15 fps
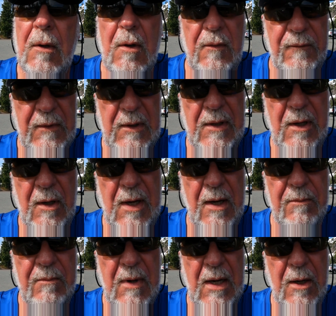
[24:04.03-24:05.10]
Hopefully they're
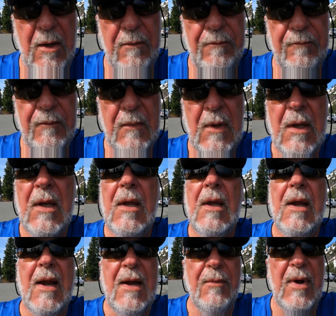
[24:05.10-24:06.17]
getting better.
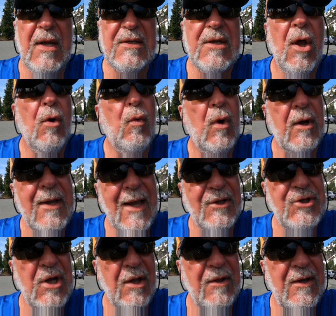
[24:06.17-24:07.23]
Anyways, we'll
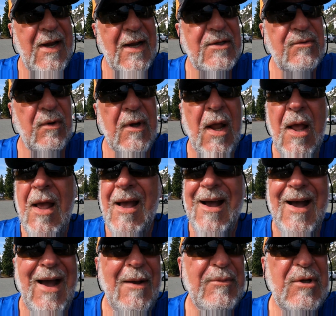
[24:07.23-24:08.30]
catch you on the next one.
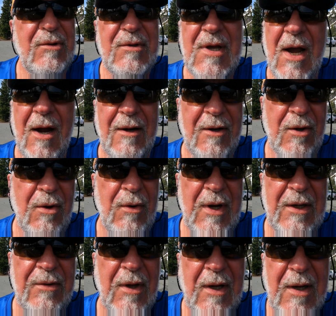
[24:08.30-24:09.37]
I'm too tired to go
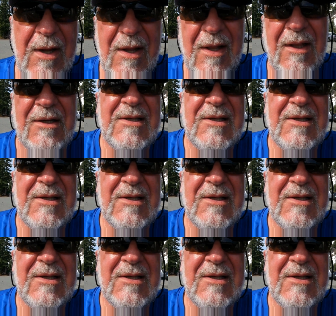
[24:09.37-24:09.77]
into it.